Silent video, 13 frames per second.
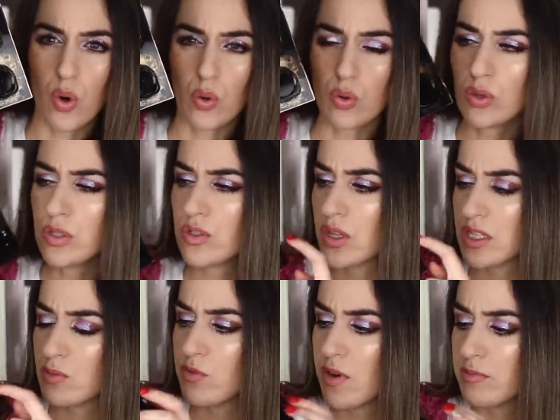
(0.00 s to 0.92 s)
Gold. So
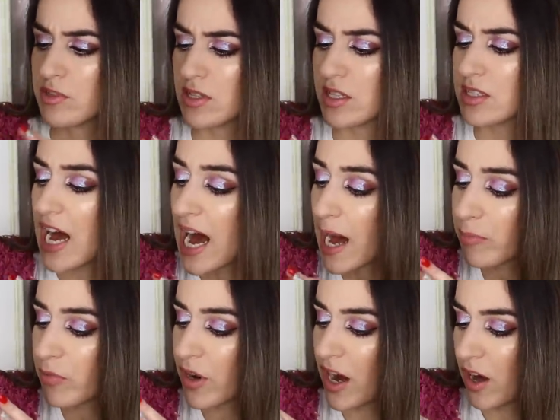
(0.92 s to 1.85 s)
let's move up to the
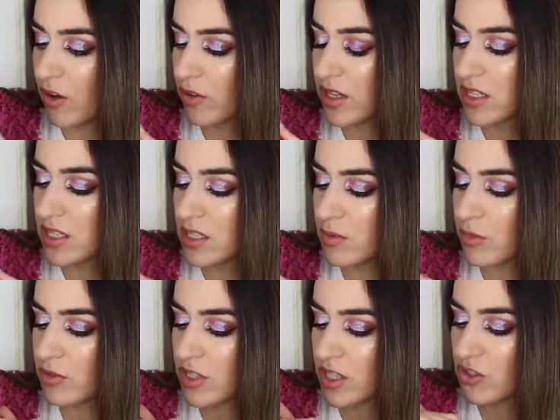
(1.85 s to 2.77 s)
top row. This is the
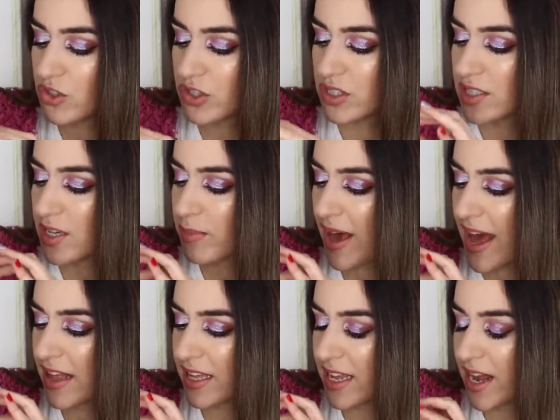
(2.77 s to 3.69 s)
most interesting
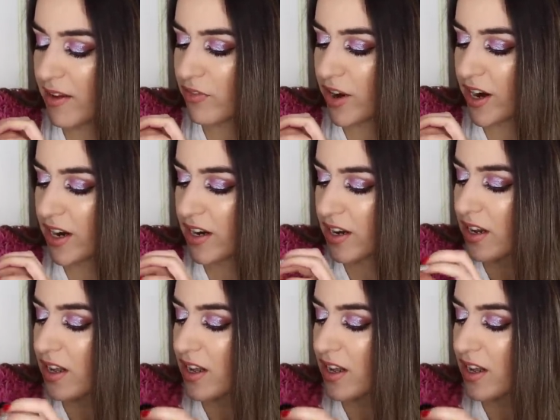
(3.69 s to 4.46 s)
palette ever.